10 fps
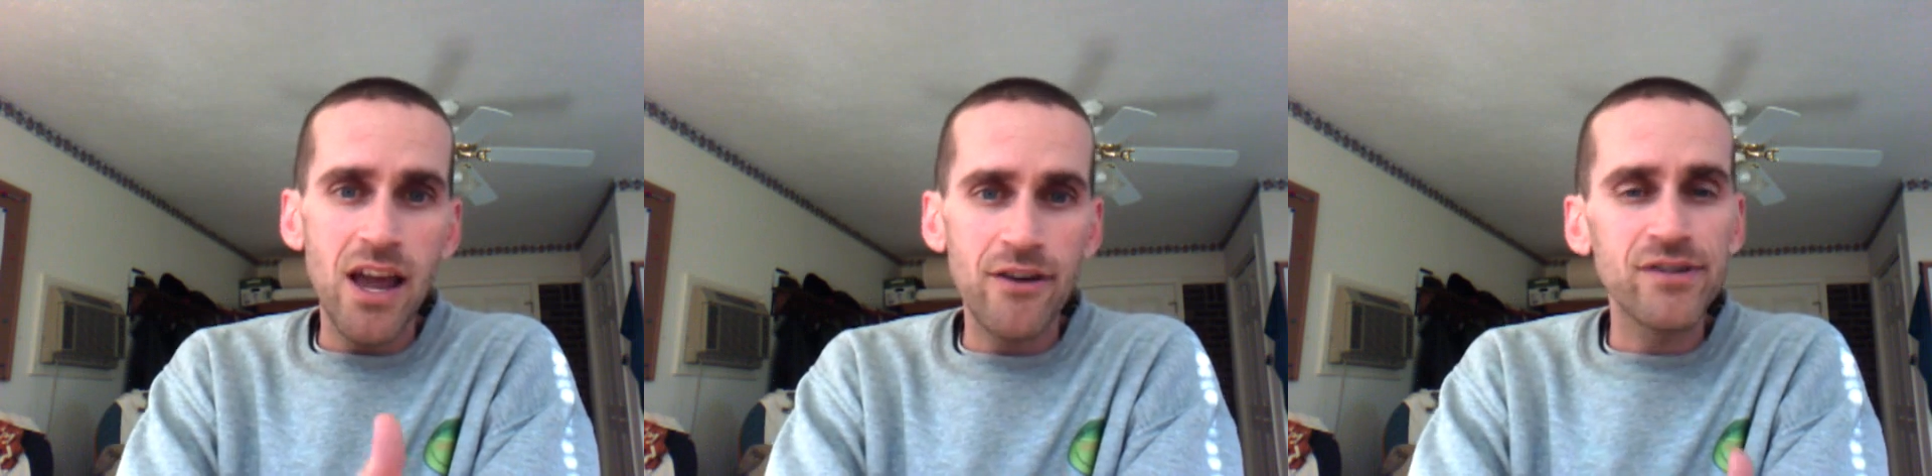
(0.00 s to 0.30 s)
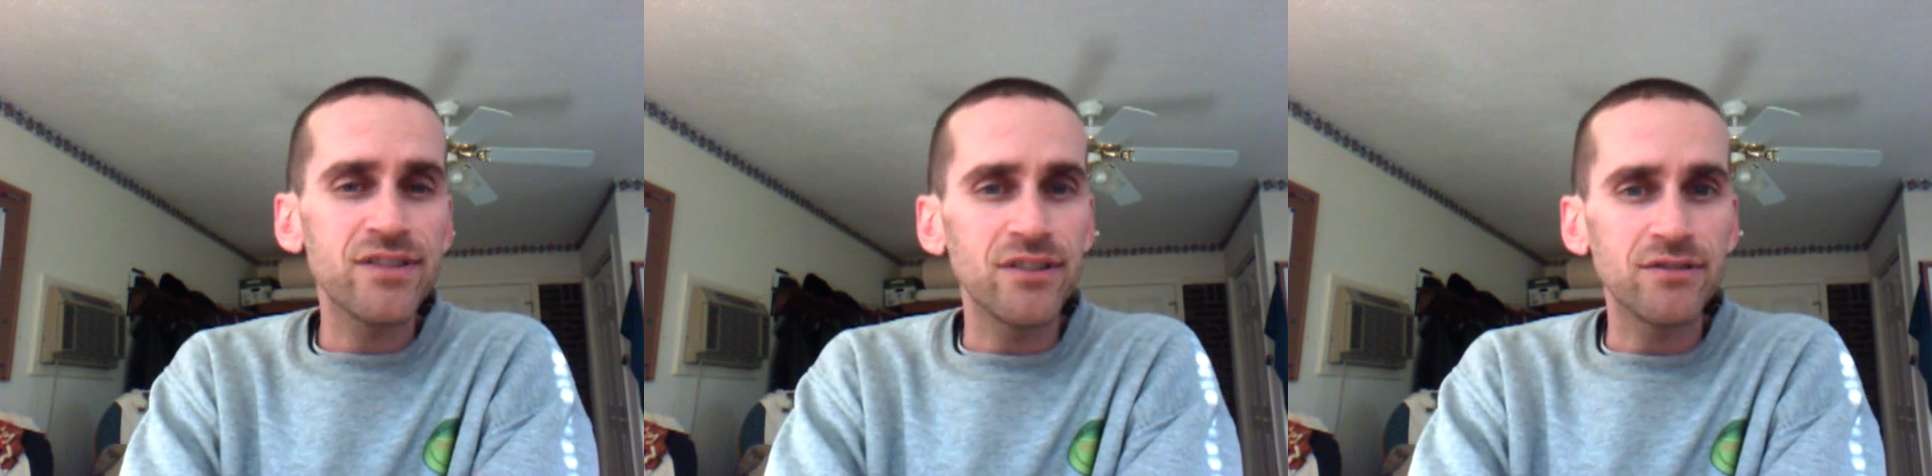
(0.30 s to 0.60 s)

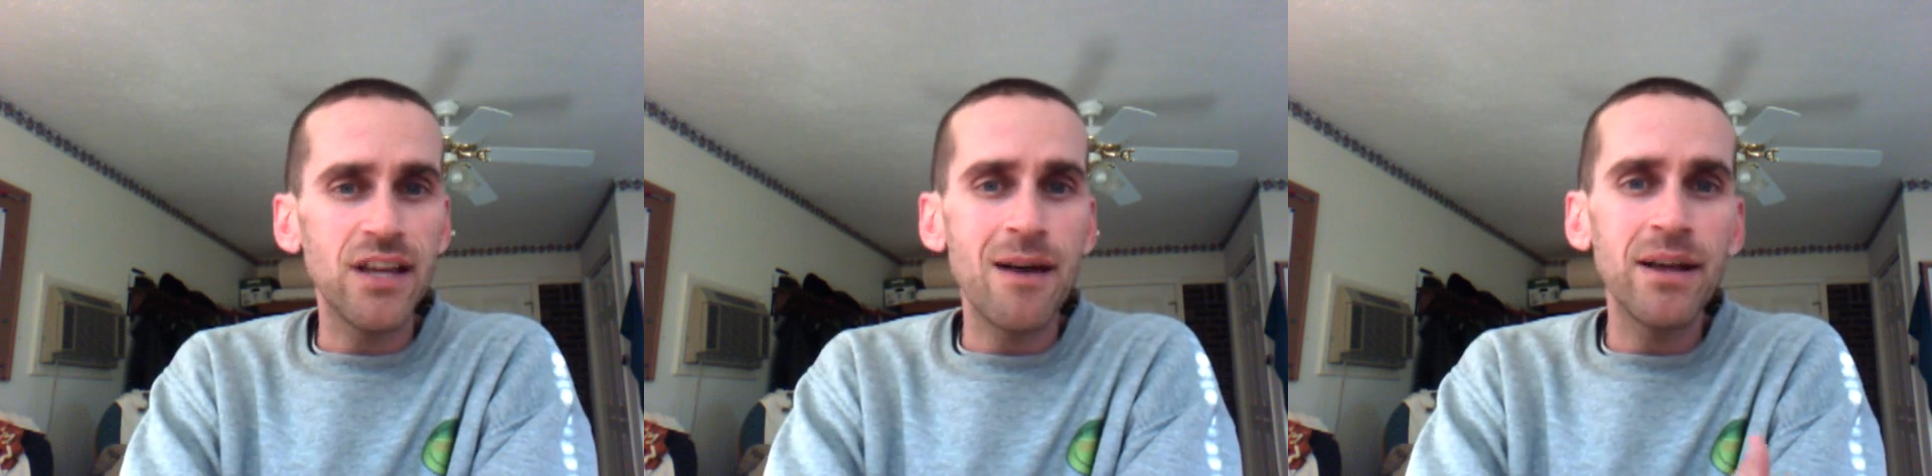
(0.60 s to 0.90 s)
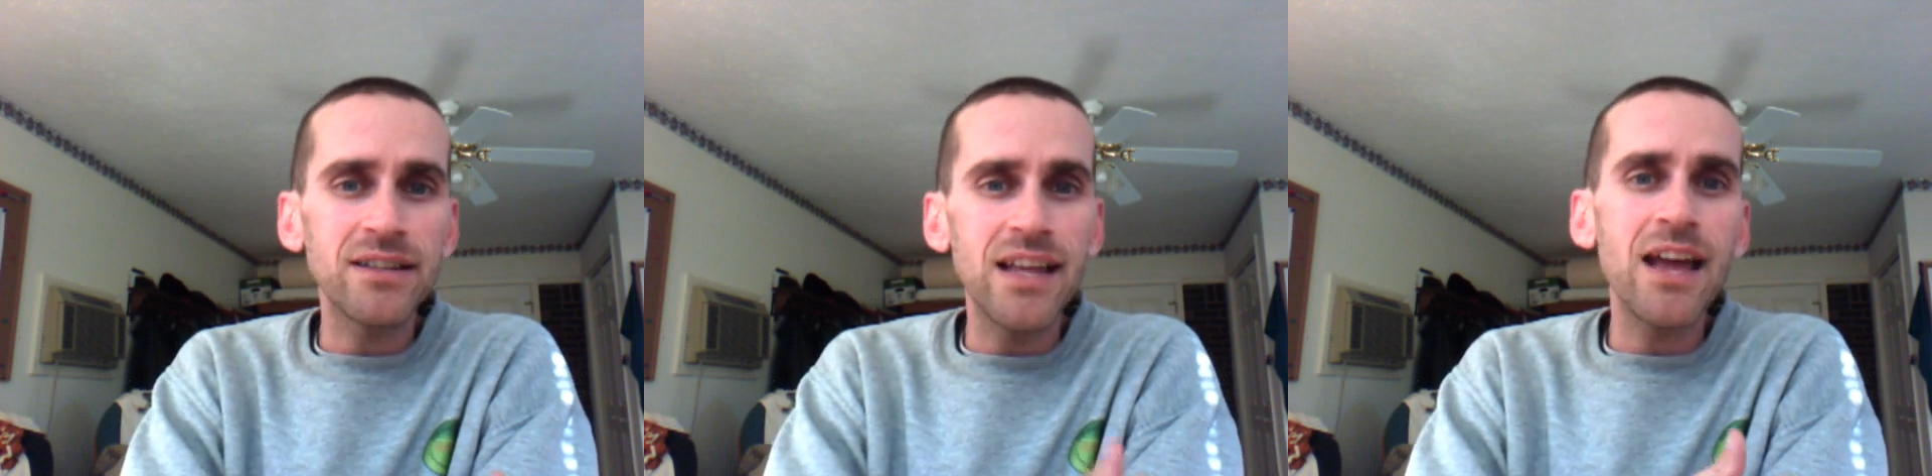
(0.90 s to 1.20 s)
every single
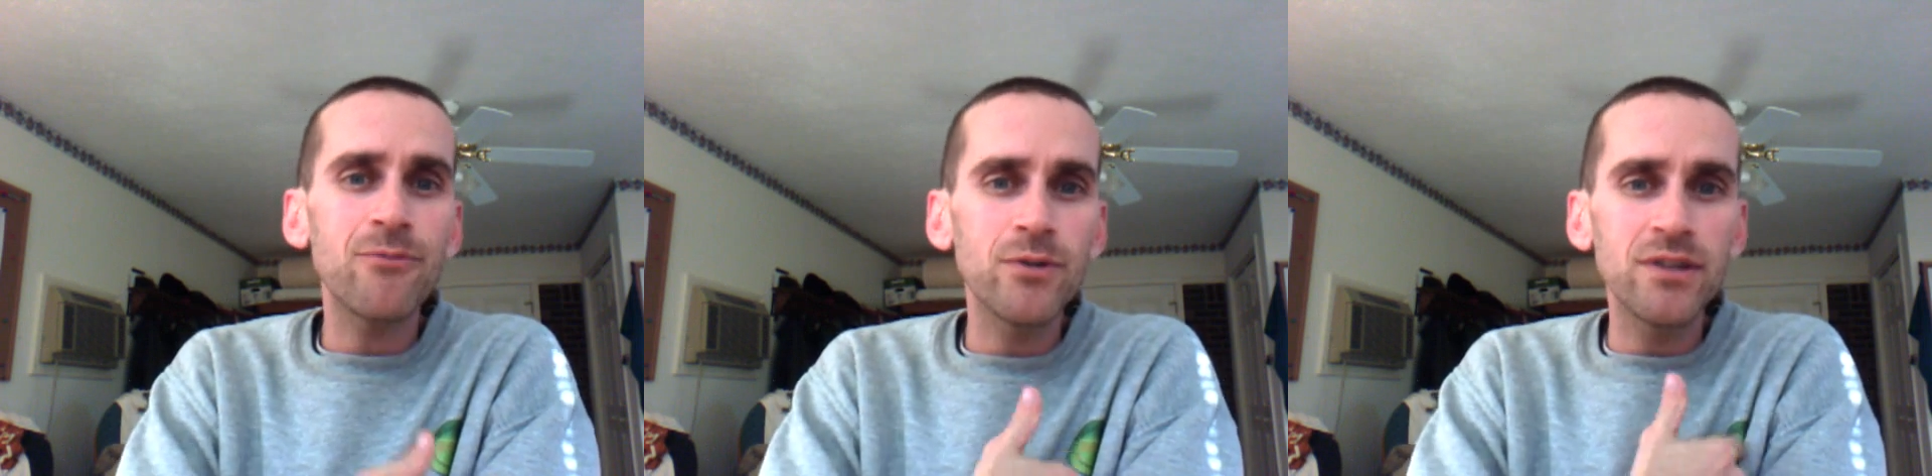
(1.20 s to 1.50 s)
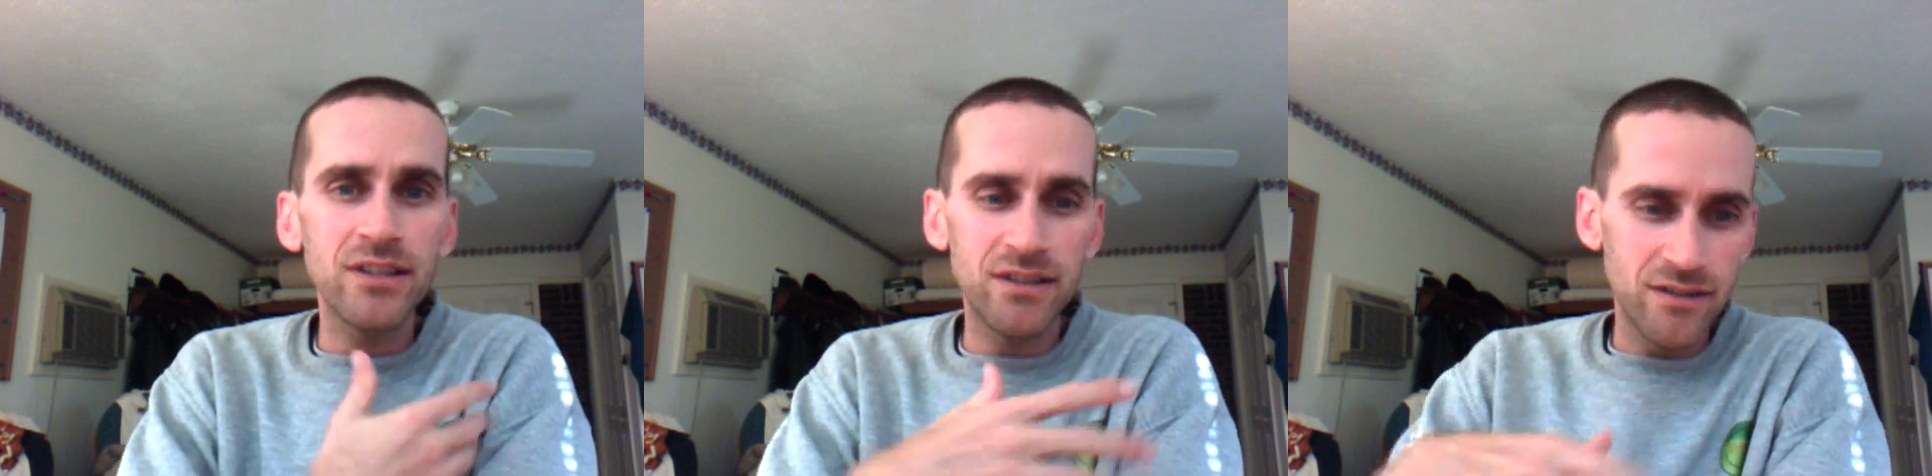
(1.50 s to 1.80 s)
time, that, that
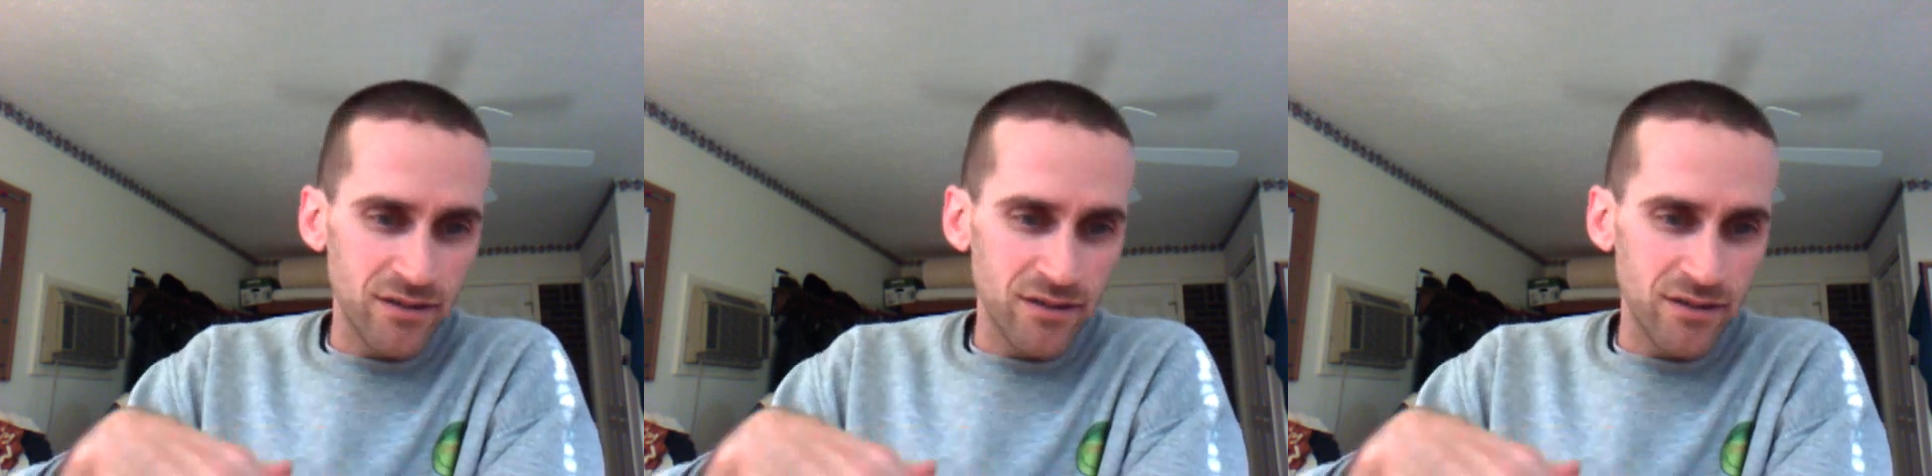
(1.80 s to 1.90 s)
really